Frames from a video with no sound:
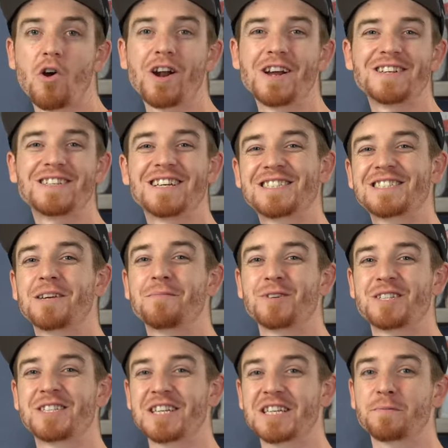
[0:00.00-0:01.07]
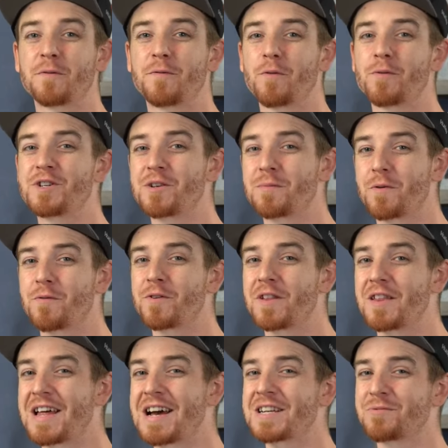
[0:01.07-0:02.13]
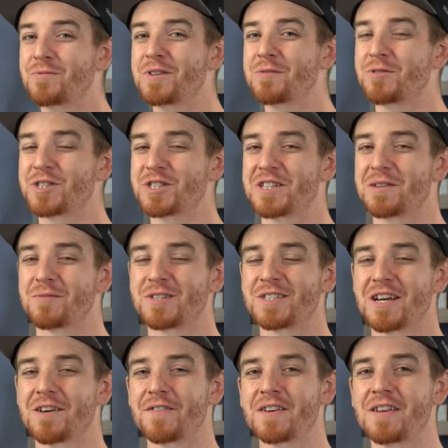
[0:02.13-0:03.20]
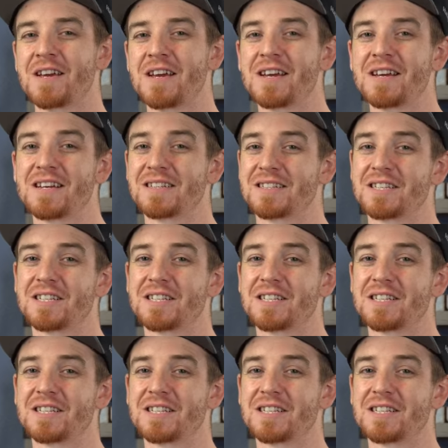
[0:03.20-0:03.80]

All right, desk number 6, before we jump over to the last one, which is number 7, is